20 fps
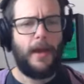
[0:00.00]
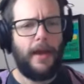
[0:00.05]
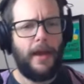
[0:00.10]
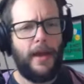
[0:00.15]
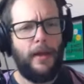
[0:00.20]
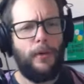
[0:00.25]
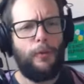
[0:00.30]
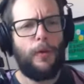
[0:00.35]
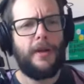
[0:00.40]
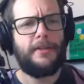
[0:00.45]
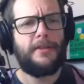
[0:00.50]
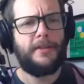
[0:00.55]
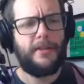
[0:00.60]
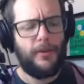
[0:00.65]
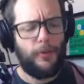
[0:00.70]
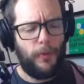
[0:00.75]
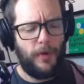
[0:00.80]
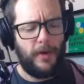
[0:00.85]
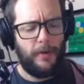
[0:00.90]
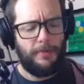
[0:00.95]
And whence
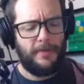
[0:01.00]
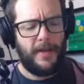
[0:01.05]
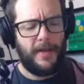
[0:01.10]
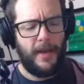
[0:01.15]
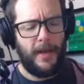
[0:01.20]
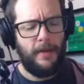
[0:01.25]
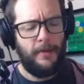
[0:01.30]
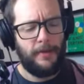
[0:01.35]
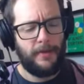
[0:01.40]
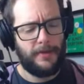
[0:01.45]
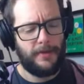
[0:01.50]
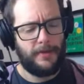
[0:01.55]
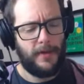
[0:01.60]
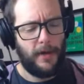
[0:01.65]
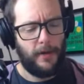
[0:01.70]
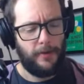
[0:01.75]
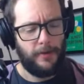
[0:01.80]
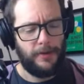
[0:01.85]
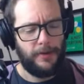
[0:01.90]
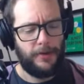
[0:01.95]
did we obtain this
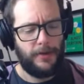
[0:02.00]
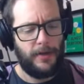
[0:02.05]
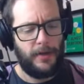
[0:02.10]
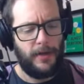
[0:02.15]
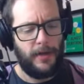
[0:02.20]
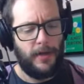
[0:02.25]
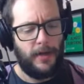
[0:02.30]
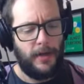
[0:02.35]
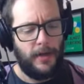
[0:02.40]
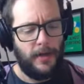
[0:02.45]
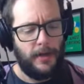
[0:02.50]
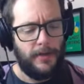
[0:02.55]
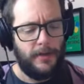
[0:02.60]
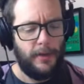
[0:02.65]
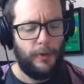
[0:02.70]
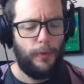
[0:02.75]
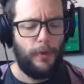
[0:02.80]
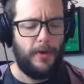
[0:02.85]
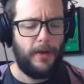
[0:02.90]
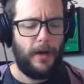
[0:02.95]
knowledge?
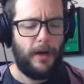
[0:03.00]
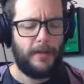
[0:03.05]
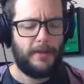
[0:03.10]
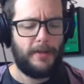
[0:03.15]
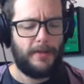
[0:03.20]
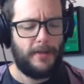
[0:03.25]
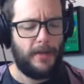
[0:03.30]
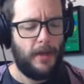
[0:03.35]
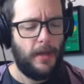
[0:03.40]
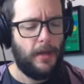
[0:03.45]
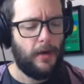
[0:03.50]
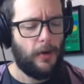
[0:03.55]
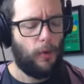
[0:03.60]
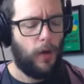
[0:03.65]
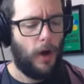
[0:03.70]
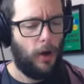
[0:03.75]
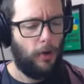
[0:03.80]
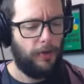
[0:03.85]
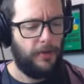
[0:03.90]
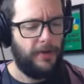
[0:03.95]
Did we not see
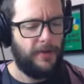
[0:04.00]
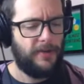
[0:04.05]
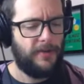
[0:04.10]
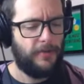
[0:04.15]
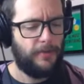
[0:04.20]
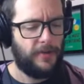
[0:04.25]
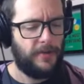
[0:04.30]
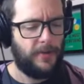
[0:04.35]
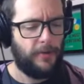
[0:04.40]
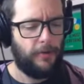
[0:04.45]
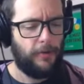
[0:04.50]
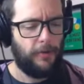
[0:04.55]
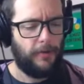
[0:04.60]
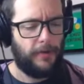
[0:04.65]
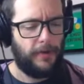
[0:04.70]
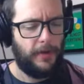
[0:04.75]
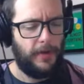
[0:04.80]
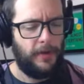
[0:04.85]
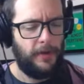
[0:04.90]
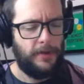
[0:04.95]
equalities of material
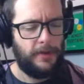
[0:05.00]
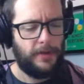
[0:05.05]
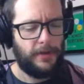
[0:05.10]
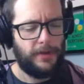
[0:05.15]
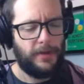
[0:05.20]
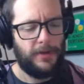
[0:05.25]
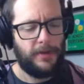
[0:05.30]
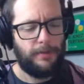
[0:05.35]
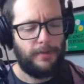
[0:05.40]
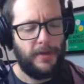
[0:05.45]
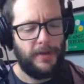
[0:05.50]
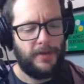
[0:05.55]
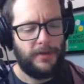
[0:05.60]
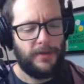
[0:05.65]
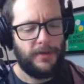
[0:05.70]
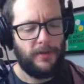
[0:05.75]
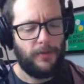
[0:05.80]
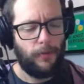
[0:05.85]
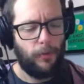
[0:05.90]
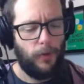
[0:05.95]
things, such as
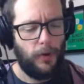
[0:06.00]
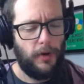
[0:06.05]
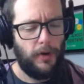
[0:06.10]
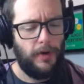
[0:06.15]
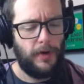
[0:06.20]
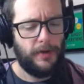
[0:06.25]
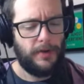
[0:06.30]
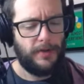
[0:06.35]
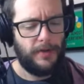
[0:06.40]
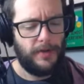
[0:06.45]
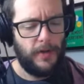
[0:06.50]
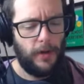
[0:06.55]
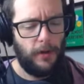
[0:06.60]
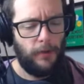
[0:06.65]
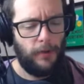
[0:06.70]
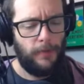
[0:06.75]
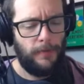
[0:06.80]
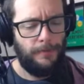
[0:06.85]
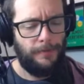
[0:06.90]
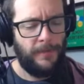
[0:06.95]
pieces of wood and
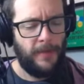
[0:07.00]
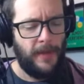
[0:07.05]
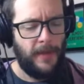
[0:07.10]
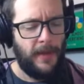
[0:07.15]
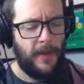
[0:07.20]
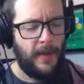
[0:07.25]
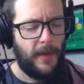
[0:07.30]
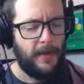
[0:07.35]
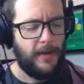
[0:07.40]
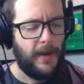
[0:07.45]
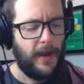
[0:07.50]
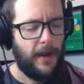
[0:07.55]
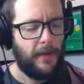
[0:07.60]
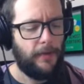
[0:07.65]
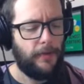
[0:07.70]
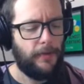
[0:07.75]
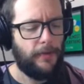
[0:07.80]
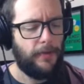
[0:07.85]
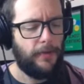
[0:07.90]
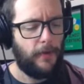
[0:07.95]
stone, and
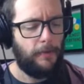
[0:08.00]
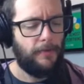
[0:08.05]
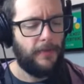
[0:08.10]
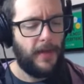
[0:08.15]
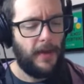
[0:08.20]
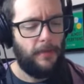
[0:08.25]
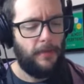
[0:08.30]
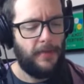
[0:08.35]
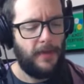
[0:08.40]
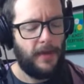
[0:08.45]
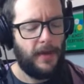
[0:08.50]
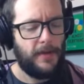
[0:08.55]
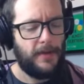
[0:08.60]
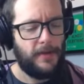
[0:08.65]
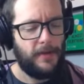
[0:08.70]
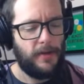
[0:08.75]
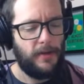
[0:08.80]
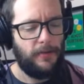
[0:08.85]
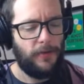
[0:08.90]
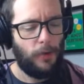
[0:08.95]
gather from them the
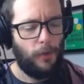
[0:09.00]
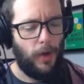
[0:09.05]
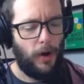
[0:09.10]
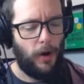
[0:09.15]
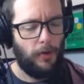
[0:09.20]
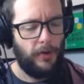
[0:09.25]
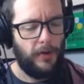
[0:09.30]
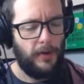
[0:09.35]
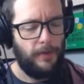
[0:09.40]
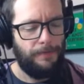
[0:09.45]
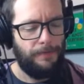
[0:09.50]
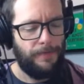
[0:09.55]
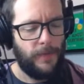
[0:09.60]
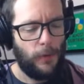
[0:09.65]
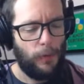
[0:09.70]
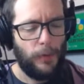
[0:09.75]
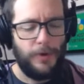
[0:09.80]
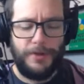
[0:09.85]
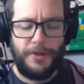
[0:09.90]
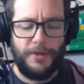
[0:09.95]
idea of equality,
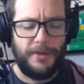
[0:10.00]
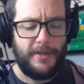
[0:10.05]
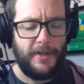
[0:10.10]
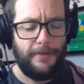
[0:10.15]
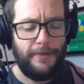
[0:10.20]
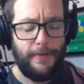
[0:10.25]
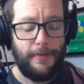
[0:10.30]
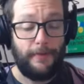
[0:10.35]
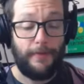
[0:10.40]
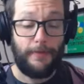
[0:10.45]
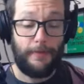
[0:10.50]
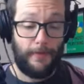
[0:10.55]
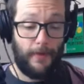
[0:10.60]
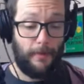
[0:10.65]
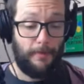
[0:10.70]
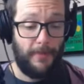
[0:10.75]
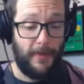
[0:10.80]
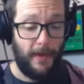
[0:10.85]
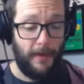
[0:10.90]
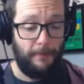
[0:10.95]
which is different
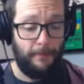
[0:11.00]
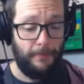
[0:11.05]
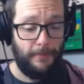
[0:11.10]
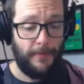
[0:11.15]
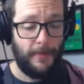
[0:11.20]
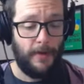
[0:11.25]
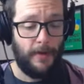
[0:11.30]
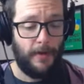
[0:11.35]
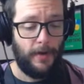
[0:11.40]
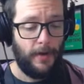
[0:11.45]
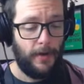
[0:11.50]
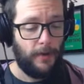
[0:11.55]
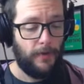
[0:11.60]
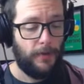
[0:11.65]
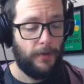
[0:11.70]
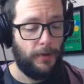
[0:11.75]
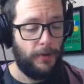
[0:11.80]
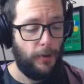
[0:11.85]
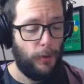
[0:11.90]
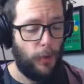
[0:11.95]
from them?
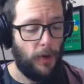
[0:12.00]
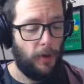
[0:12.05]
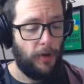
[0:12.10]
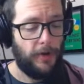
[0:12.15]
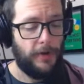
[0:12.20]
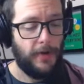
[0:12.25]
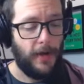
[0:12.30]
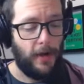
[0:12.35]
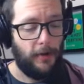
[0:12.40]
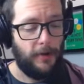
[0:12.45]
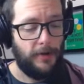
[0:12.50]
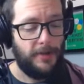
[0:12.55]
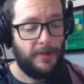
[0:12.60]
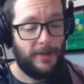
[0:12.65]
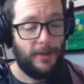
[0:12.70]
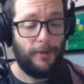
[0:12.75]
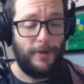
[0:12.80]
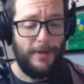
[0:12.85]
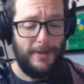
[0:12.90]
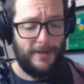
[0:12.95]
For you will acknowledge
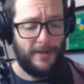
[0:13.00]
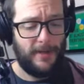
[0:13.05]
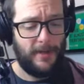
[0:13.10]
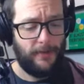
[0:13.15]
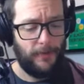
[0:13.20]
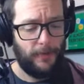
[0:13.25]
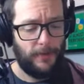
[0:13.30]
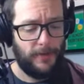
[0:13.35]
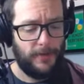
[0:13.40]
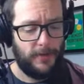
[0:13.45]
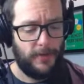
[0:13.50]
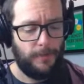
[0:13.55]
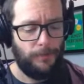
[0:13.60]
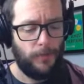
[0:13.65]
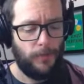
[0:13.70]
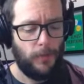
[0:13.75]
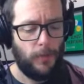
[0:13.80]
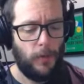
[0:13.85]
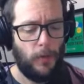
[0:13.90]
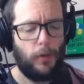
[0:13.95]
that there is a difference.
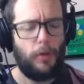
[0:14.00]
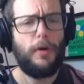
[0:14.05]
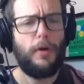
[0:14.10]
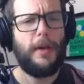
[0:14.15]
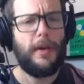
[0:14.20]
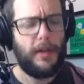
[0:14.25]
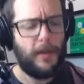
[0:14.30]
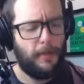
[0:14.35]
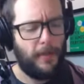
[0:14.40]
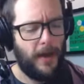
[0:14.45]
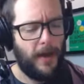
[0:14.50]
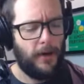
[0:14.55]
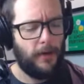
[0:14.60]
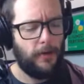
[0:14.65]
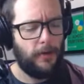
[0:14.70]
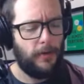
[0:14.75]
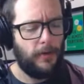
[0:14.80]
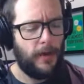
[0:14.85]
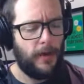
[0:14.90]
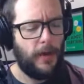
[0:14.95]
Or look at the
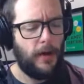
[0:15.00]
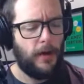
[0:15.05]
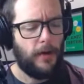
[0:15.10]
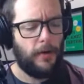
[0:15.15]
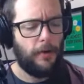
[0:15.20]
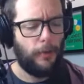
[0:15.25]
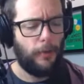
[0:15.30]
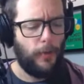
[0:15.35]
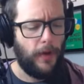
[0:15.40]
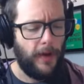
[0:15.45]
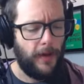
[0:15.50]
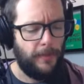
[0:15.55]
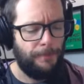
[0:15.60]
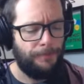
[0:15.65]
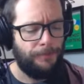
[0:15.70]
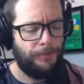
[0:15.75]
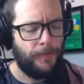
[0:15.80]
matter in another way.